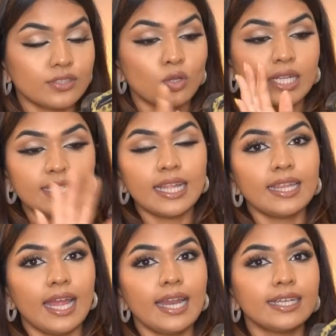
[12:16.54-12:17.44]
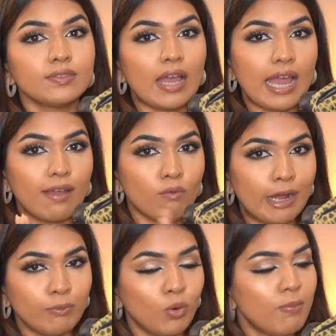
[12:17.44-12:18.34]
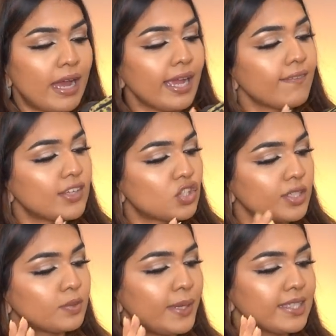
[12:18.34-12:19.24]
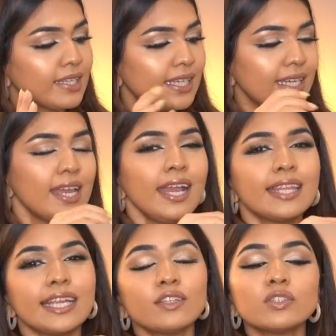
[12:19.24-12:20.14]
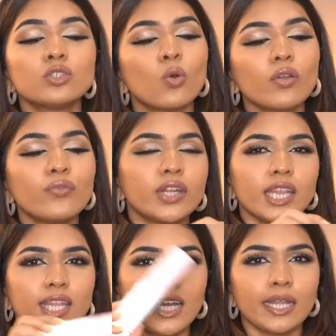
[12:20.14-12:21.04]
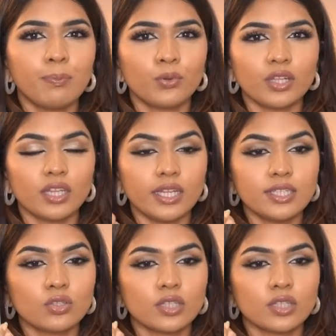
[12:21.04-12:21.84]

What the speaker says: So other than that, I have one more bag, which is basically things which don't fit in that, I put in this.